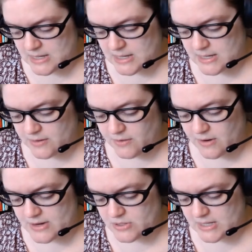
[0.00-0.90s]
In a
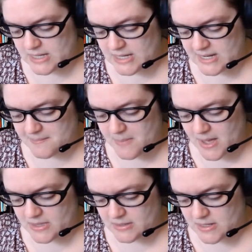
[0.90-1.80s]
gradually heating
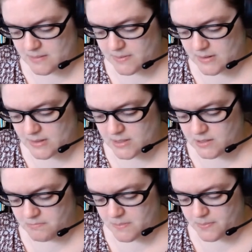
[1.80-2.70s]
bathtub,
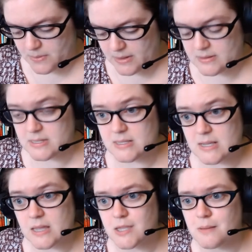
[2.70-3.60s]
you'd be boiled to
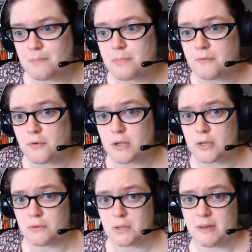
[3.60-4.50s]
death before
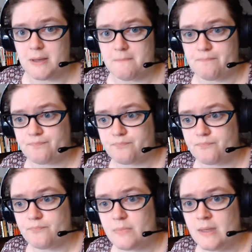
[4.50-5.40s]
you knew it."
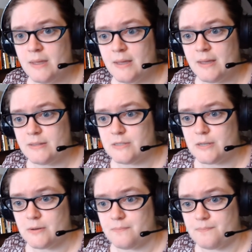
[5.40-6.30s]

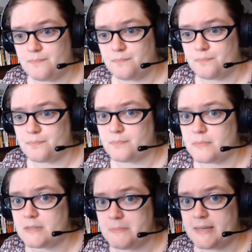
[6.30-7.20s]
So
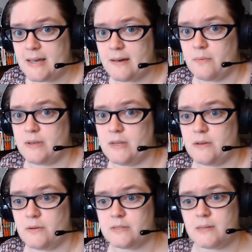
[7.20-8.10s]
speak out when you
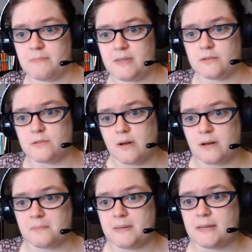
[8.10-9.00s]
notice something's
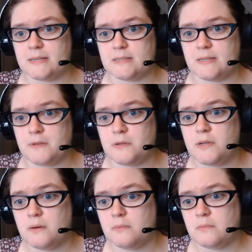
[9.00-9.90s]
wrong, because if you
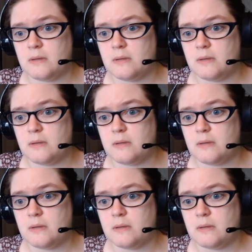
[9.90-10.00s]
don't,